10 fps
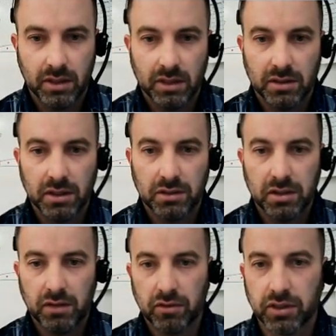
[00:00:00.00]

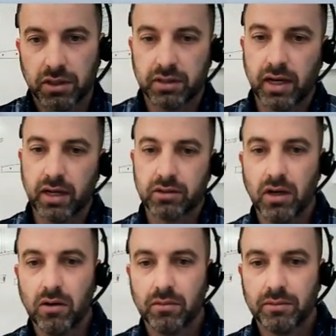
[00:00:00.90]
TTT for Tic Tac
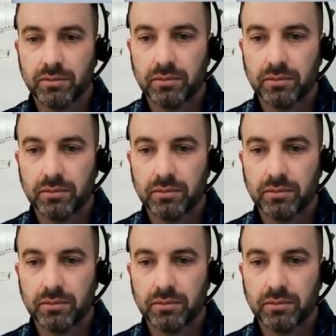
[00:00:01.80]
Toe